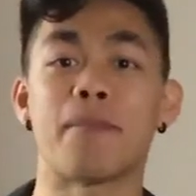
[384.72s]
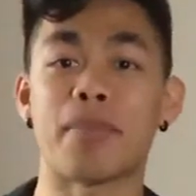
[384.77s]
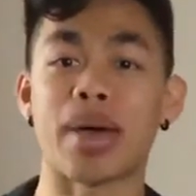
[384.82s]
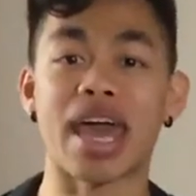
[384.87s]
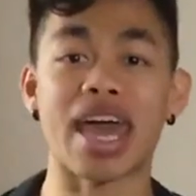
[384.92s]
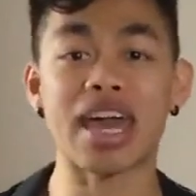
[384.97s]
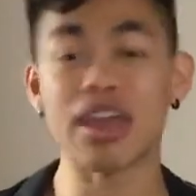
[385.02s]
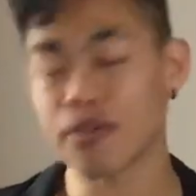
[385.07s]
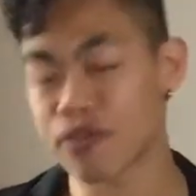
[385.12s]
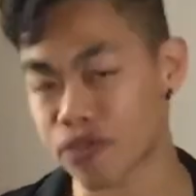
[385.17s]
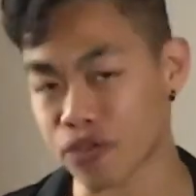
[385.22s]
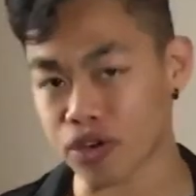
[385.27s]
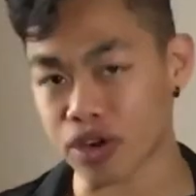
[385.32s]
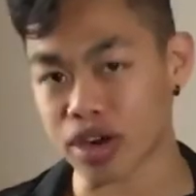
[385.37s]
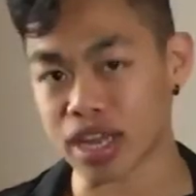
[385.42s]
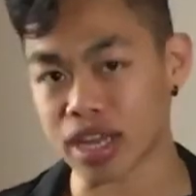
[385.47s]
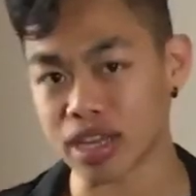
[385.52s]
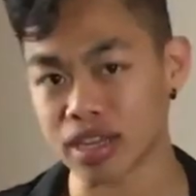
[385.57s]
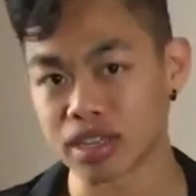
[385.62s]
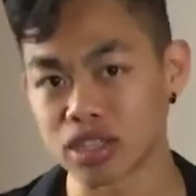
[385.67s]

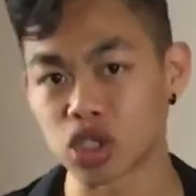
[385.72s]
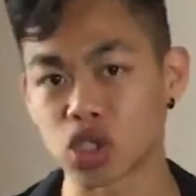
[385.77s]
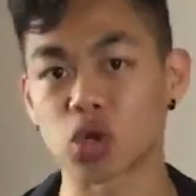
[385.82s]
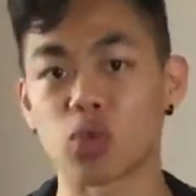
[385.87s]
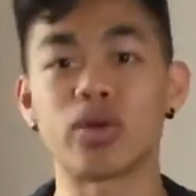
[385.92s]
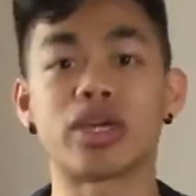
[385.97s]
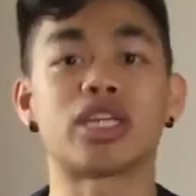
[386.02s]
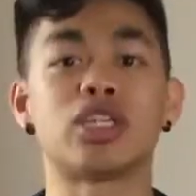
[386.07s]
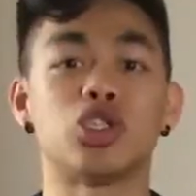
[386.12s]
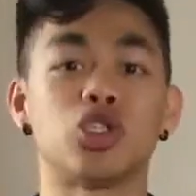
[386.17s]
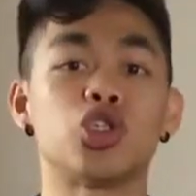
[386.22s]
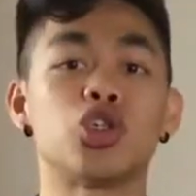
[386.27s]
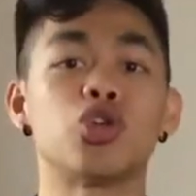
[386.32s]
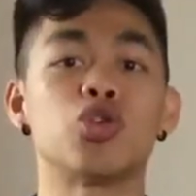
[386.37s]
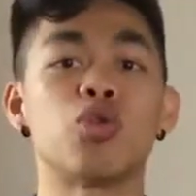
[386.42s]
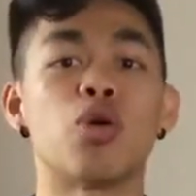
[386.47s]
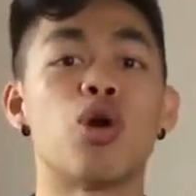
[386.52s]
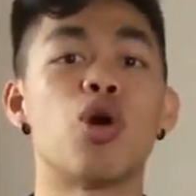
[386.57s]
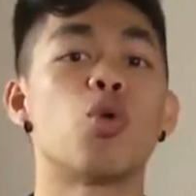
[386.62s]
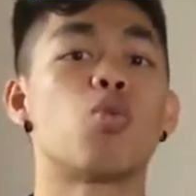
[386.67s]
pain-free so we can
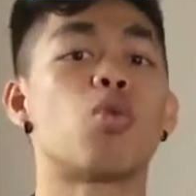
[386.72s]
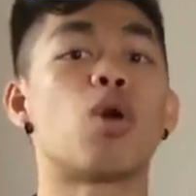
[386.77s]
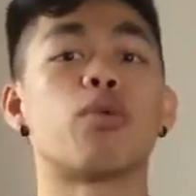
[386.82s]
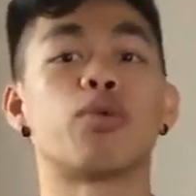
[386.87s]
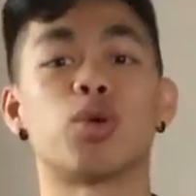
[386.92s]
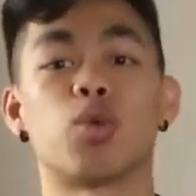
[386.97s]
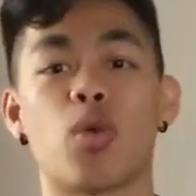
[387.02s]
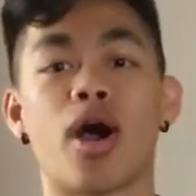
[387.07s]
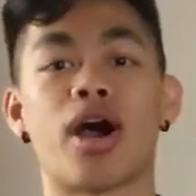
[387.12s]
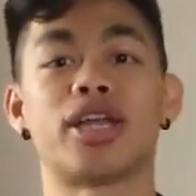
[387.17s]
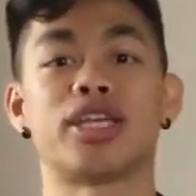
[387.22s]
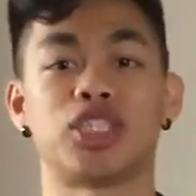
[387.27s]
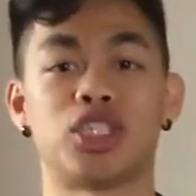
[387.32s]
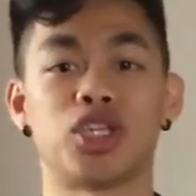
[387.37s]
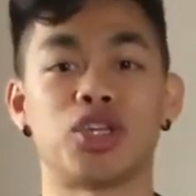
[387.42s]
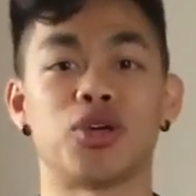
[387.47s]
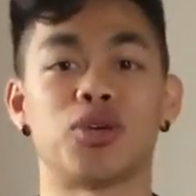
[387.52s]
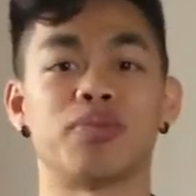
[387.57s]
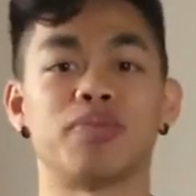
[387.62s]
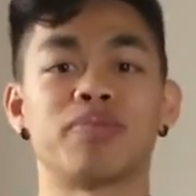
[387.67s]
do what we want to
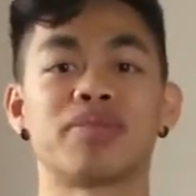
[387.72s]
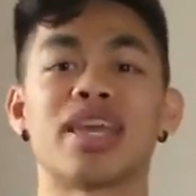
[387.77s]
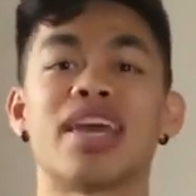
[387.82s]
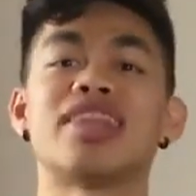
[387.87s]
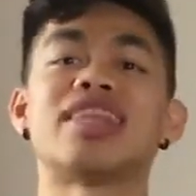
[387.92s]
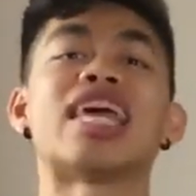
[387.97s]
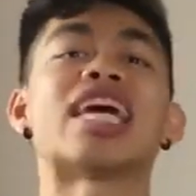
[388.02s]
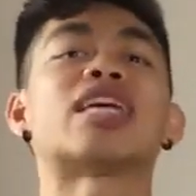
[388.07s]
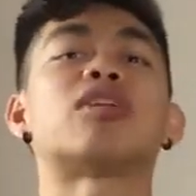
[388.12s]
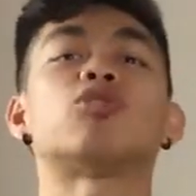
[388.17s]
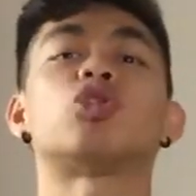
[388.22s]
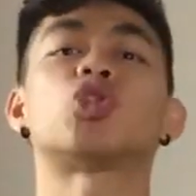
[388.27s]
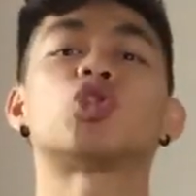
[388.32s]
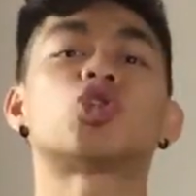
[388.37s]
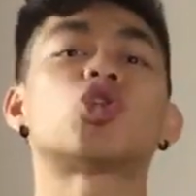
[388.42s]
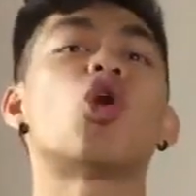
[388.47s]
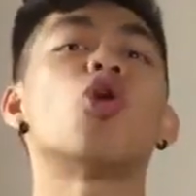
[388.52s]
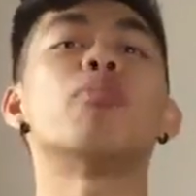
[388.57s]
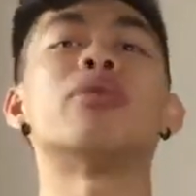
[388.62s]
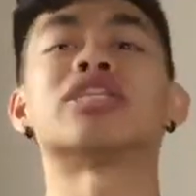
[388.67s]
do. Thank you
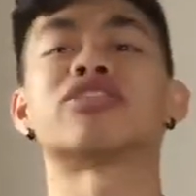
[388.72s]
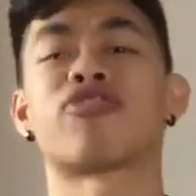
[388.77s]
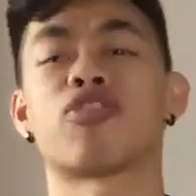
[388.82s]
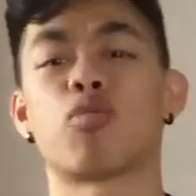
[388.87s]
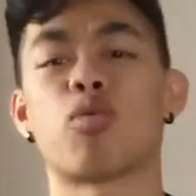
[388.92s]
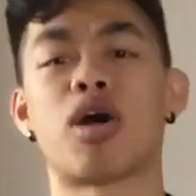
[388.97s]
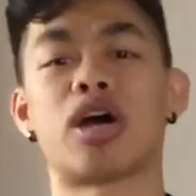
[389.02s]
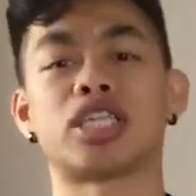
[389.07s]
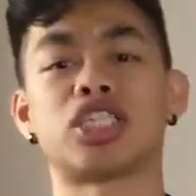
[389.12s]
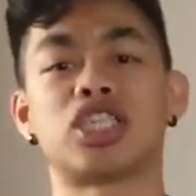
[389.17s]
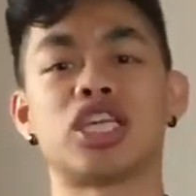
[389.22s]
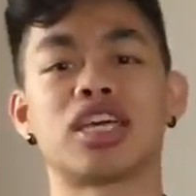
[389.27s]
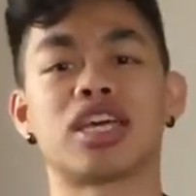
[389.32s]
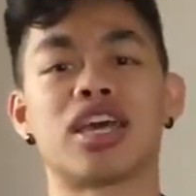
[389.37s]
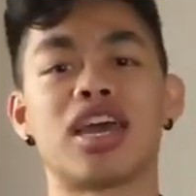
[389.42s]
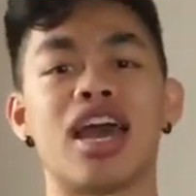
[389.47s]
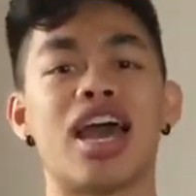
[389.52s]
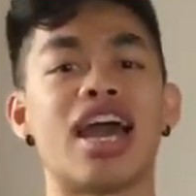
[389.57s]
so much for watching.